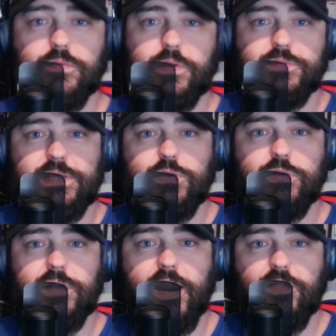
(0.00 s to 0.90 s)
he was into a
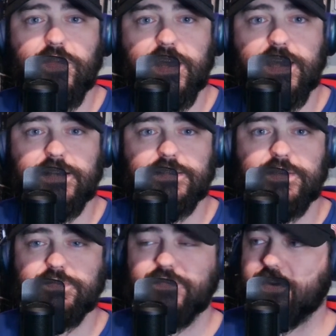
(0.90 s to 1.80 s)
lot of things. He
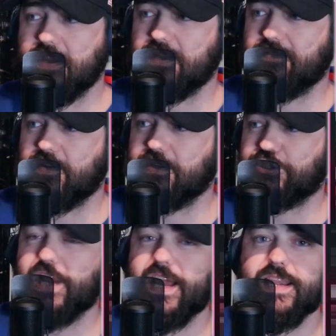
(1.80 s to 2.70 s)
was very, very
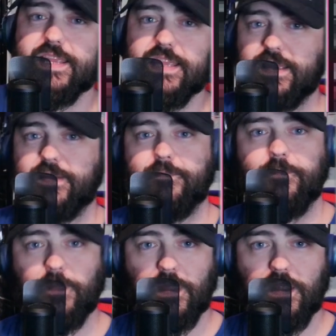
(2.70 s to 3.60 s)
chatty.
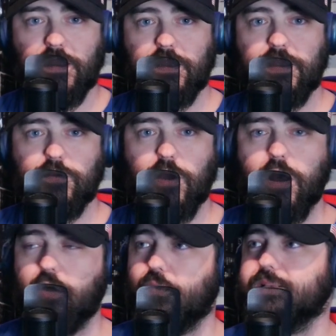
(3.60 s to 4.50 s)

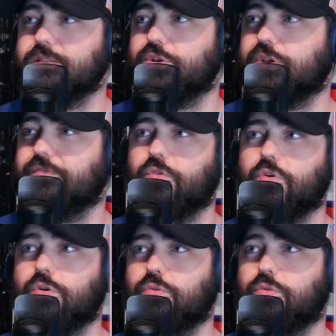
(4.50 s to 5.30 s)
Always looking for